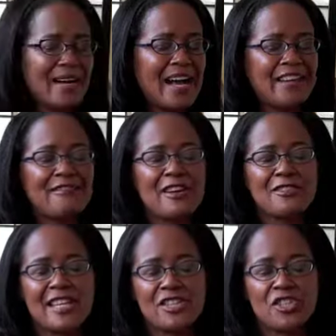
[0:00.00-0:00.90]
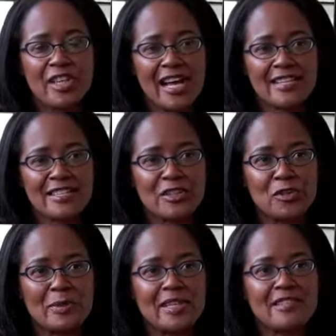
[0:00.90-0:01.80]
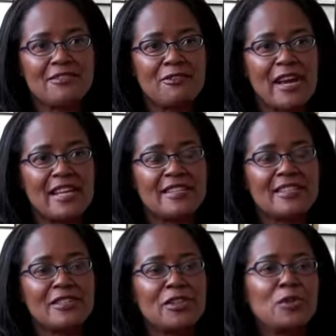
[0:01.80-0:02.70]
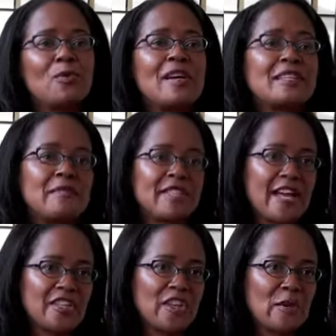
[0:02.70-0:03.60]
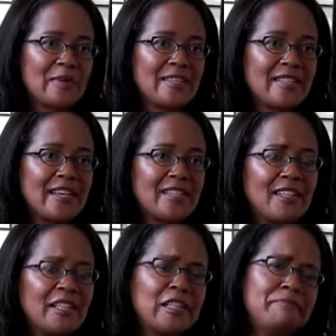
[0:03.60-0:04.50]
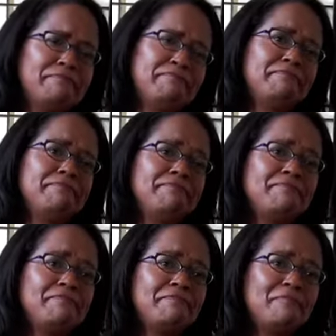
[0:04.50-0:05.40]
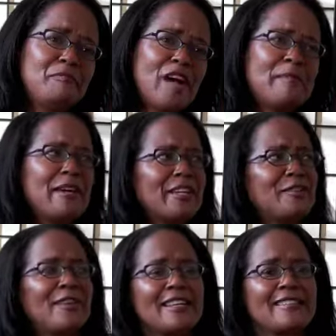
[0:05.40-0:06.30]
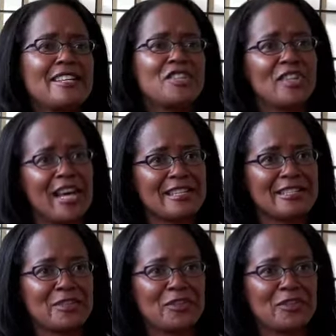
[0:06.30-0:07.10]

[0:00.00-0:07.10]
I found Zen Shiatsu because a friend who was a massage therapist said, I bet you'd like Zen Shiatsu.